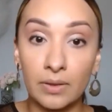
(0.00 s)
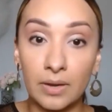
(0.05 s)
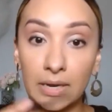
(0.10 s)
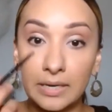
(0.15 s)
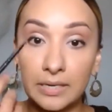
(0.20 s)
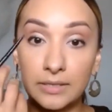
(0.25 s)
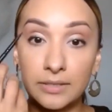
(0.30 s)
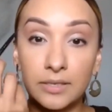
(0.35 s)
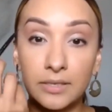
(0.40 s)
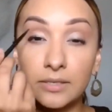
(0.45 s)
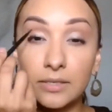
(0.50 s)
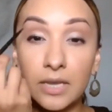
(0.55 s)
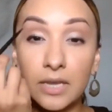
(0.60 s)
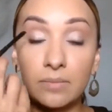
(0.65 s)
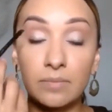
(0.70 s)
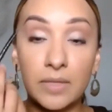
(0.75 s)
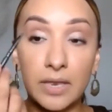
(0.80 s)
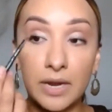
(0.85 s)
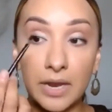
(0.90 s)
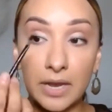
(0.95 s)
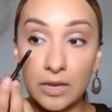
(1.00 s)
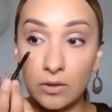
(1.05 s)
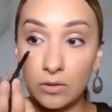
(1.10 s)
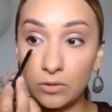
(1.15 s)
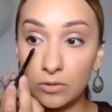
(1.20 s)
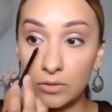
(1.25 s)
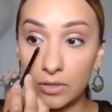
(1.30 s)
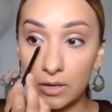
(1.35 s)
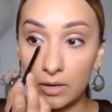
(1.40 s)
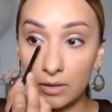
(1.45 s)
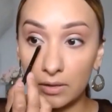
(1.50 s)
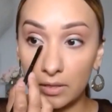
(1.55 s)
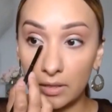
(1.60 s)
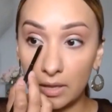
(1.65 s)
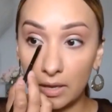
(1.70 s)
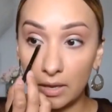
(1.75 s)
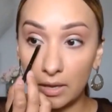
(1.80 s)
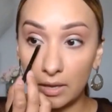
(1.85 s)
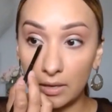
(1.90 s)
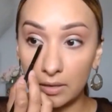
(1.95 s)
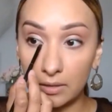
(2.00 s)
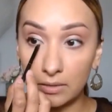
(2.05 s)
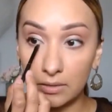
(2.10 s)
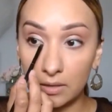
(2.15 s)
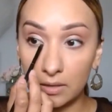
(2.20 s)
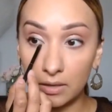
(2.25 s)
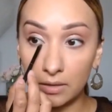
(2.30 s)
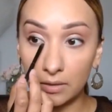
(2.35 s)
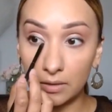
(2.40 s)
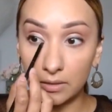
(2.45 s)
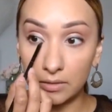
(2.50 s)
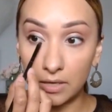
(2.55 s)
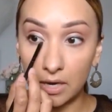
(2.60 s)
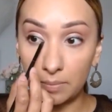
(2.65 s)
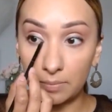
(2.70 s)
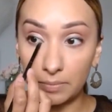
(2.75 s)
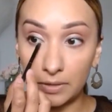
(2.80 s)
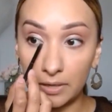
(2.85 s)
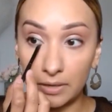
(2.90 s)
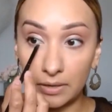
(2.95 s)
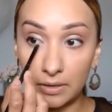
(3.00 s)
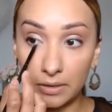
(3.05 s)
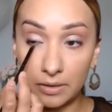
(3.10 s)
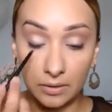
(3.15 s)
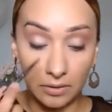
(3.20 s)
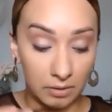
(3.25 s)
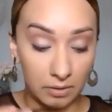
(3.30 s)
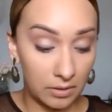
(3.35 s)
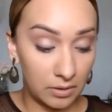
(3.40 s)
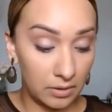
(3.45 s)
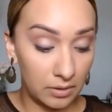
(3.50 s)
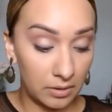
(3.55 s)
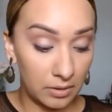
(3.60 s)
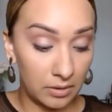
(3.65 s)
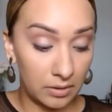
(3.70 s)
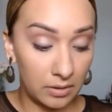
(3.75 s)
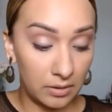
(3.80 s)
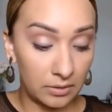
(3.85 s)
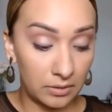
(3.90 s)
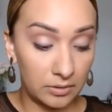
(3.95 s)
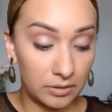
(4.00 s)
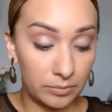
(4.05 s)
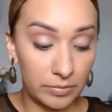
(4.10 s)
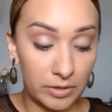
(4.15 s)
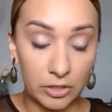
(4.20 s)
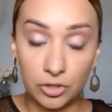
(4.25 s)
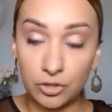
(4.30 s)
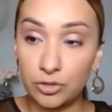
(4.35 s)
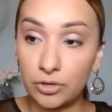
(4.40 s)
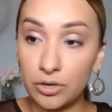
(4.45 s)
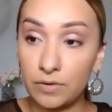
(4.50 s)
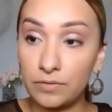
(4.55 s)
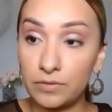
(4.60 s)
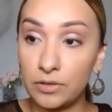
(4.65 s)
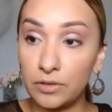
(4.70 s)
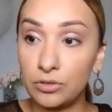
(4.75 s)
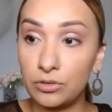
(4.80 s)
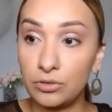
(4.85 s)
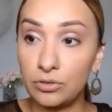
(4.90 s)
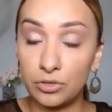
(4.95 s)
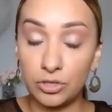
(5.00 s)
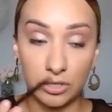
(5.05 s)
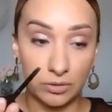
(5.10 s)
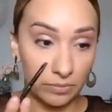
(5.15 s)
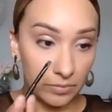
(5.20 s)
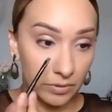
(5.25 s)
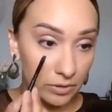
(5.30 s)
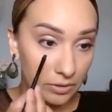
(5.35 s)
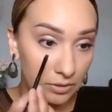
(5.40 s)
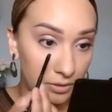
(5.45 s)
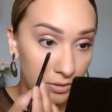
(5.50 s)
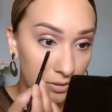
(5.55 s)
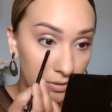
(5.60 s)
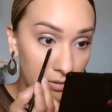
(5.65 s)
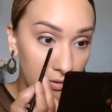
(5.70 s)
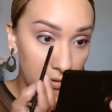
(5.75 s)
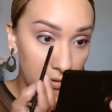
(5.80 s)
And it's the same that I use on the top lid. It's a mixture of the two shimmers.